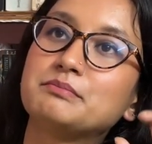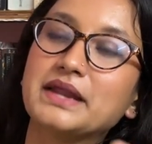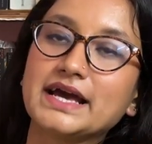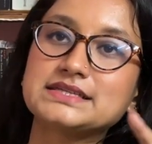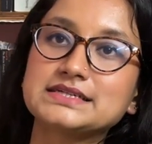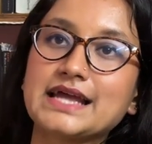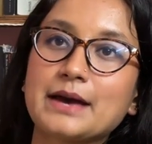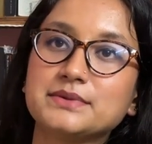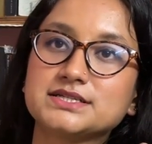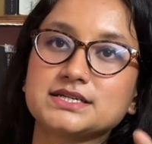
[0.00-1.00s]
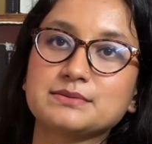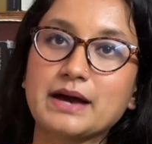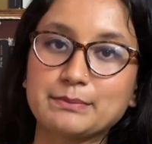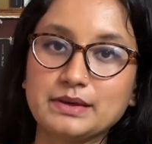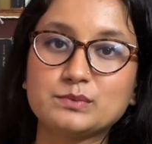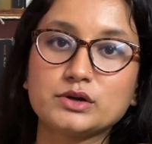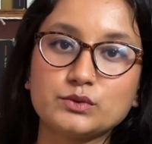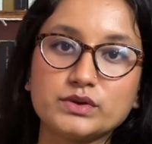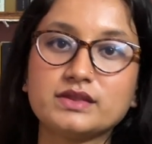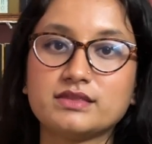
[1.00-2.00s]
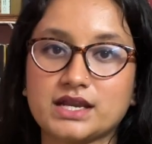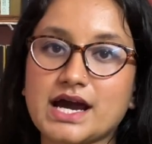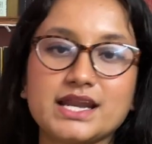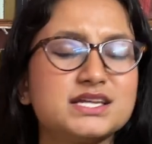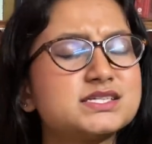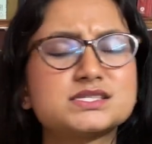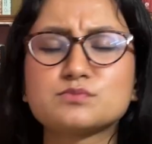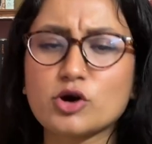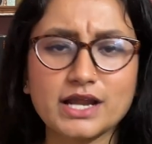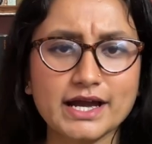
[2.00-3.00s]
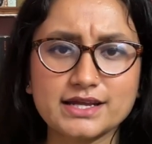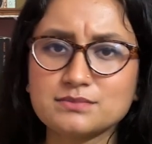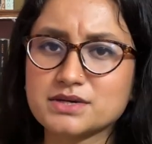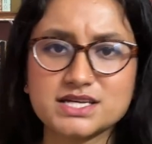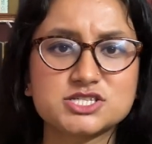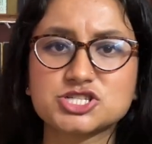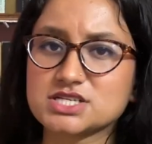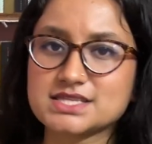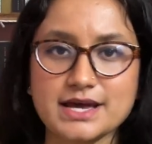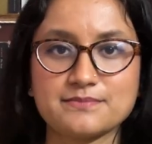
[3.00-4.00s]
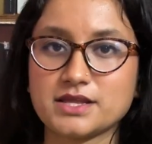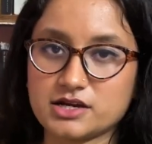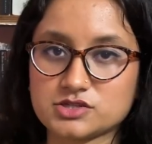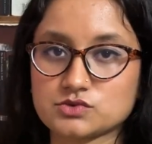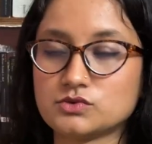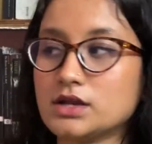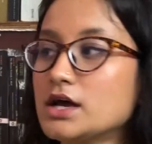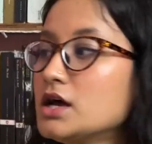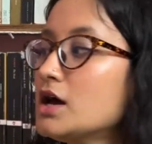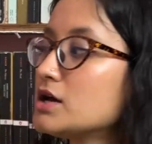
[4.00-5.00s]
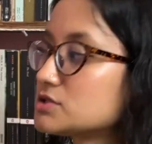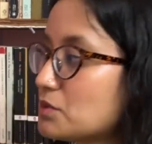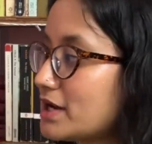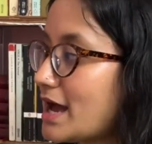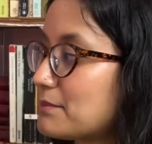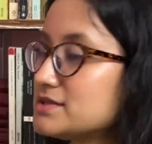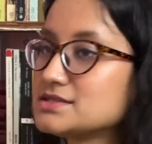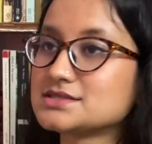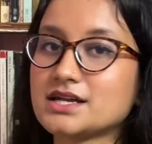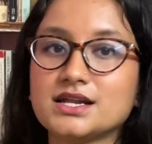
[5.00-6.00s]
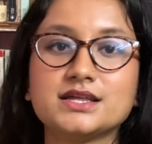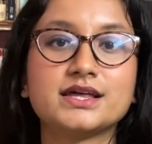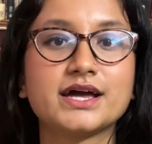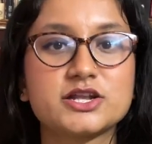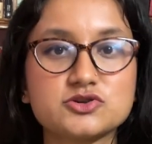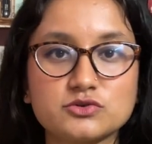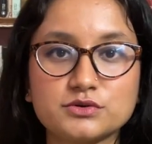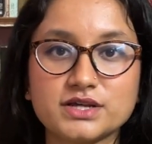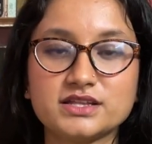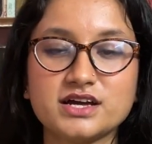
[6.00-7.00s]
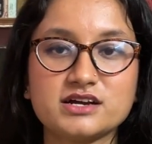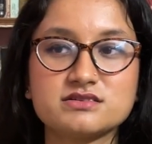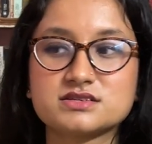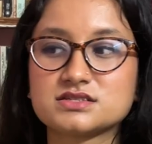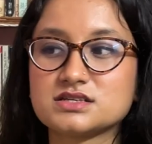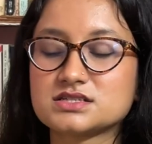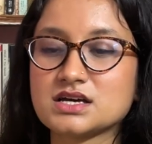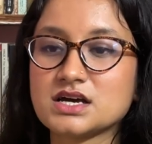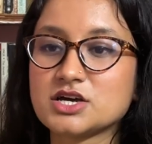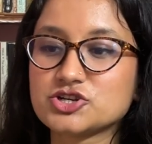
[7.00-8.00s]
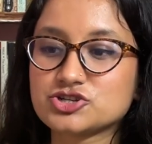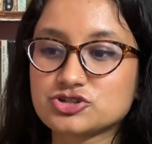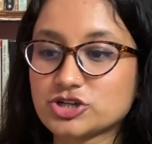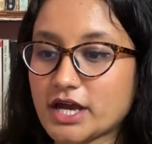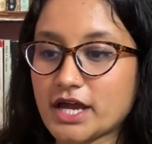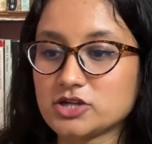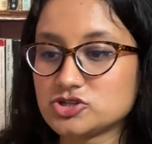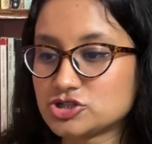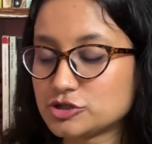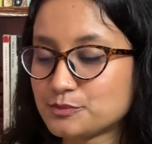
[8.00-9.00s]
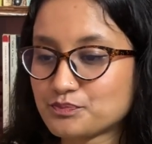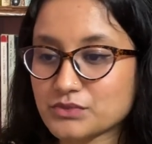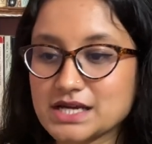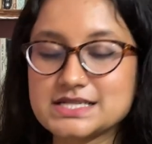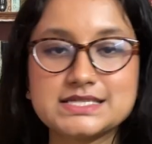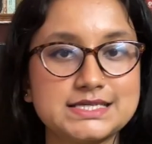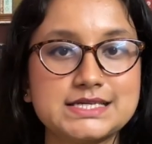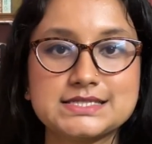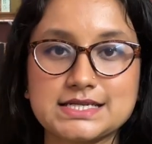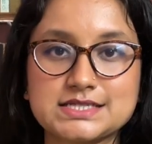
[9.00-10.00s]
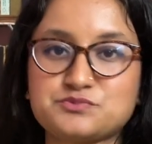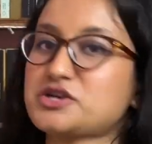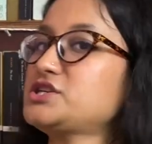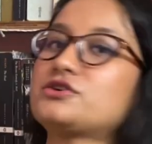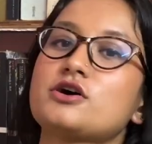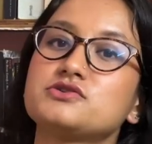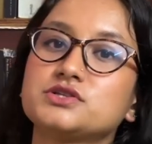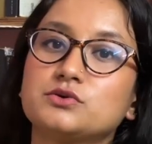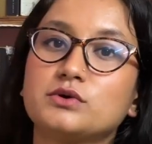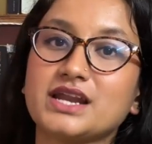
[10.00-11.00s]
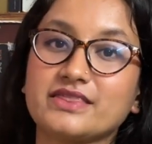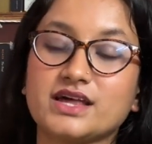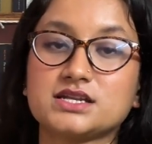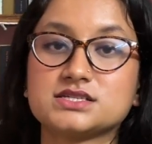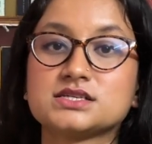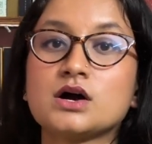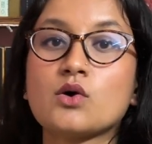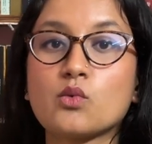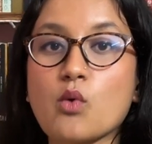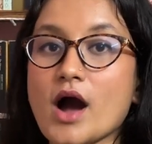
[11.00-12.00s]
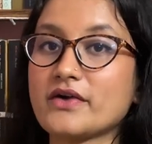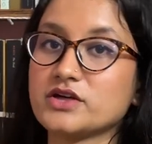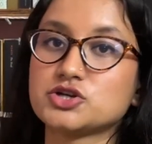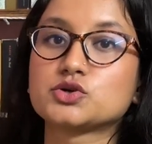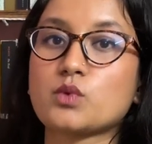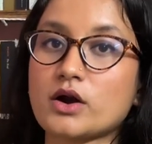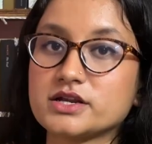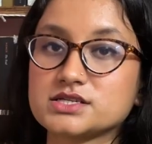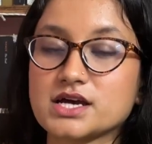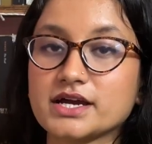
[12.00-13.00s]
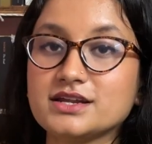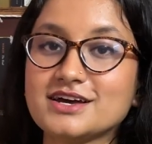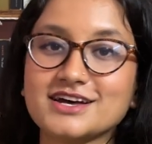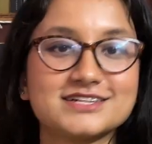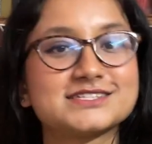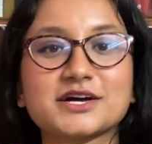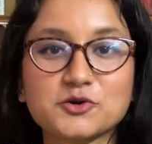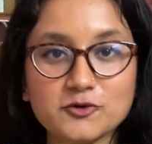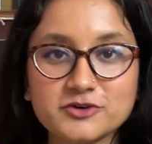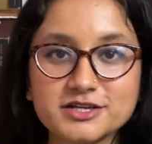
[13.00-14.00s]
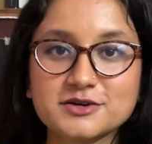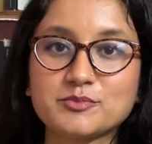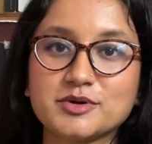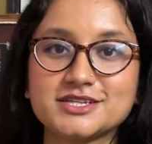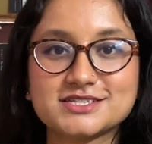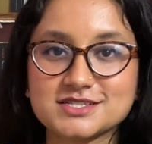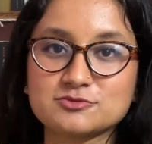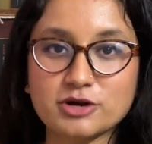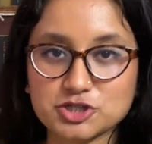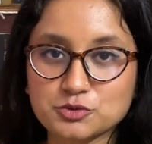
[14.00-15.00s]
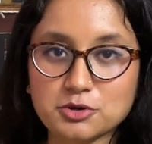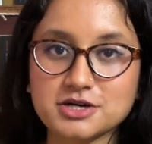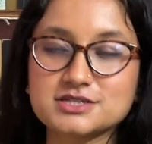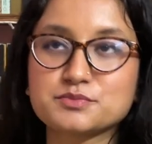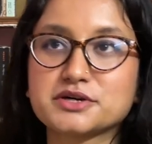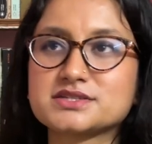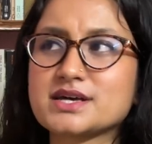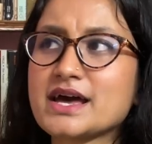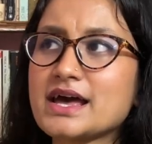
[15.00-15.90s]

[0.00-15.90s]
place inhabited by people within that island. It's a small island, but it's just them, their school. So what happens is suddenly they get to know that there is this strange disease that is spreading around in the world, and that is why they should quarantine. It's like COVID, but this is much worse, because